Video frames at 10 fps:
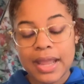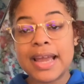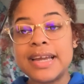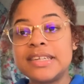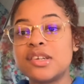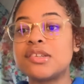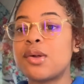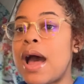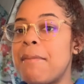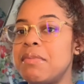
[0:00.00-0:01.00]
It just
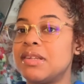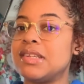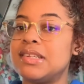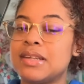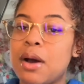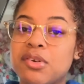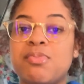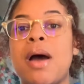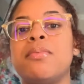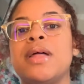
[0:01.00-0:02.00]
so happened since that was
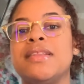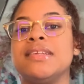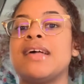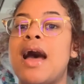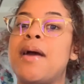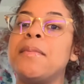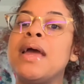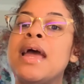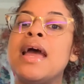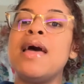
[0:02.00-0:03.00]
popular at the time,
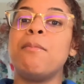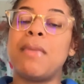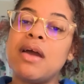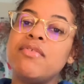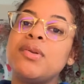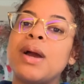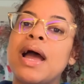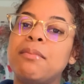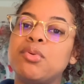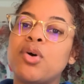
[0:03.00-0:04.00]
my video
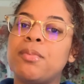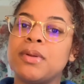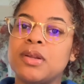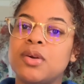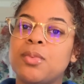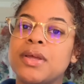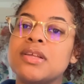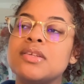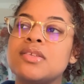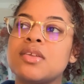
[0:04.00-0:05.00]
had blew up a little
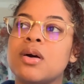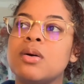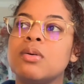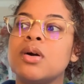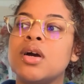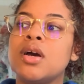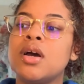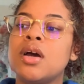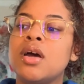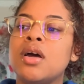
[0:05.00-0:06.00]
bit. So
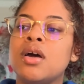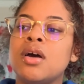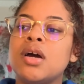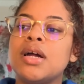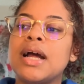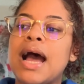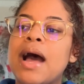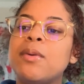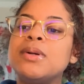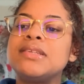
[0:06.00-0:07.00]

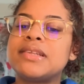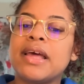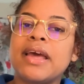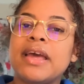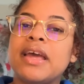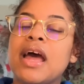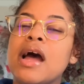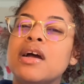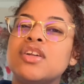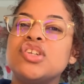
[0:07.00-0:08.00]
I would say
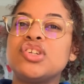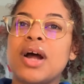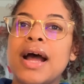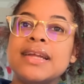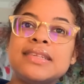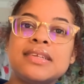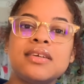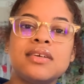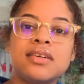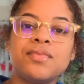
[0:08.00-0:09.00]
try
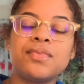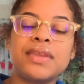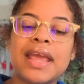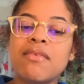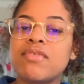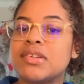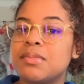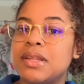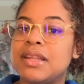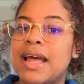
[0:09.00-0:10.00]
to aim for
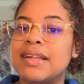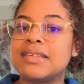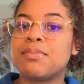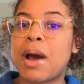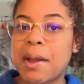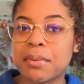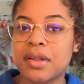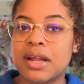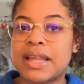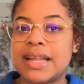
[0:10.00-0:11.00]
something that's popular
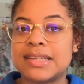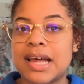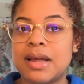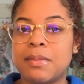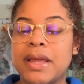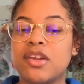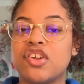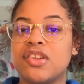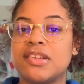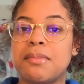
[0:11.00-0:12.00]
at that time,
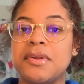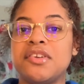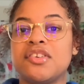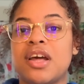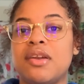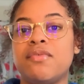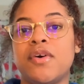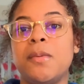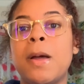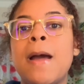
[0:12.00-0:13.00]
during the time that you're trying to
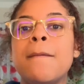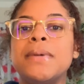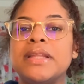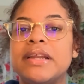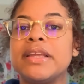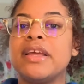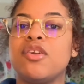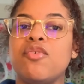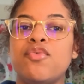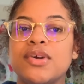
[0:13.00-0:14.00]
film, but then again,
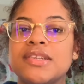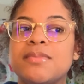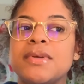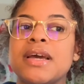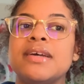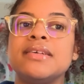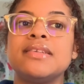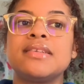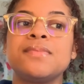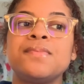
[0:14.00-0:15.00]
don't force it,
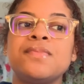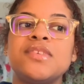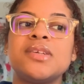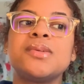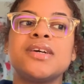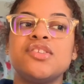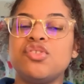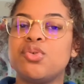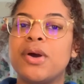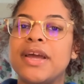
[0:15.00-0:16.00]
because just because you
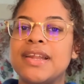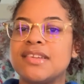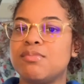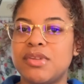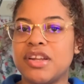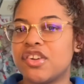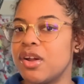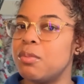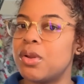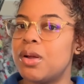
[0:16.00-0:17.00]
do it, it doesn't mean that you're
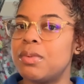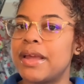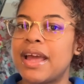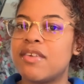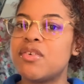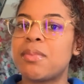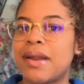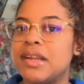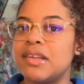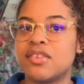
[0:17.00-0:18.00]
gonna blow up.
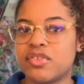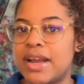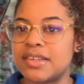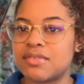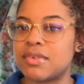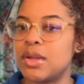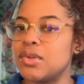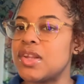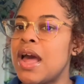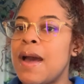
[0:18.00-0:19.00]
Everybody does reaction
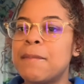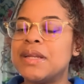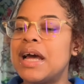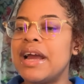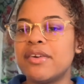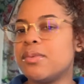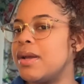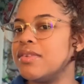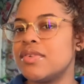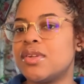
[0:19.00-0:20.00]
videos, but not
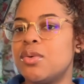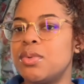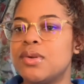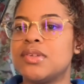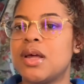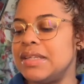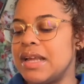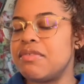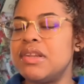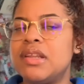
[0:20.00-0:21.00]
everybody's video blows up.
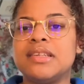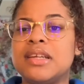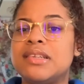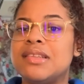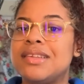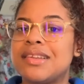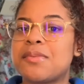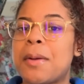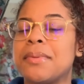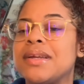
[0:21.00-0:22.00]
Definitely look into things that's
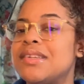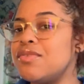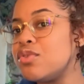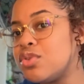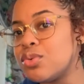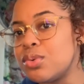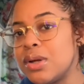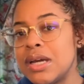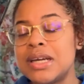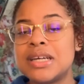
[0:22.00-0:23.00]
popular, because if you do
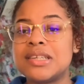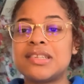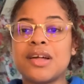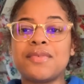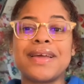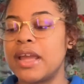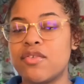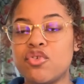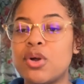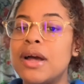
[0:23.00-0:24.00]
stuff
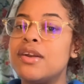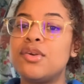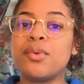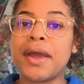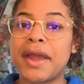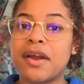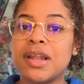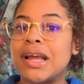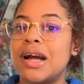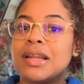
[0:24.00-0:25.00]
if you know how to do
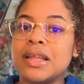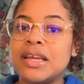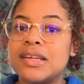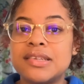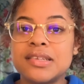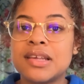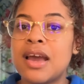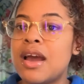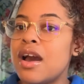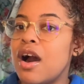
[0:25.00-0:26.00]
hair, a lace,
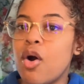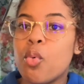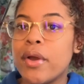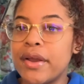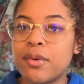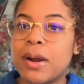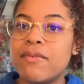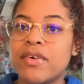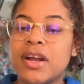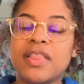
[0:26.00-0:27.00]
a wig or
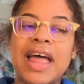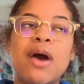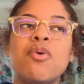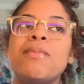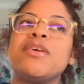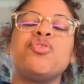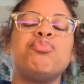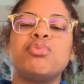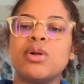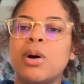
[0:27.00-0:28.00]
whatever, that will make
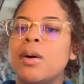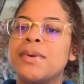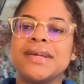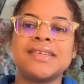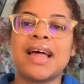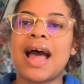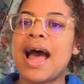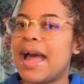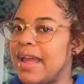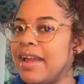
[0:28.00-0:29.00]
you blow up, because
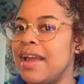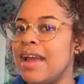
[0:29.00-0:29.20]
I